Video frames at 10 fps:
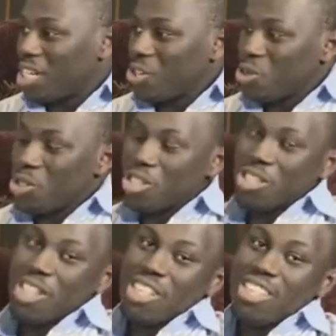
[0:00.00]

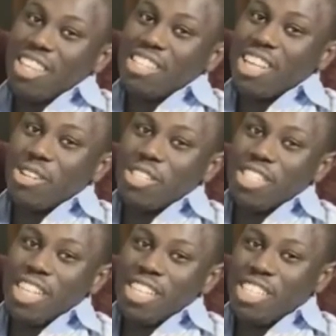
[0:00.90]
those things are not
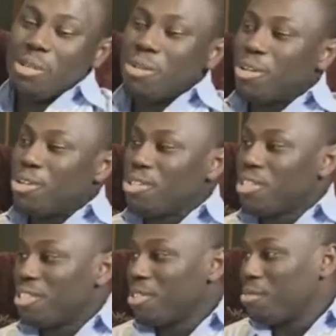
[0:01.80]
in Nigeria
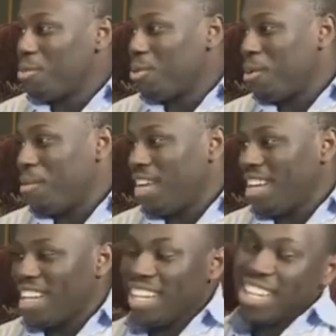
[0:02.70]
because people are
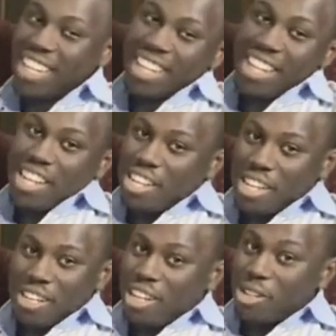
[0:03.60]
black.
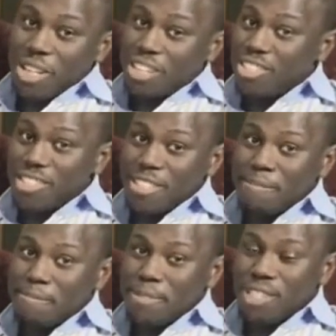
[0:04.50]
Now you can see,
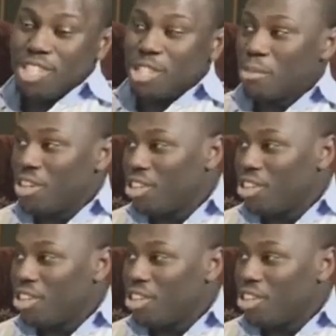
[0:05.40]
it's not about the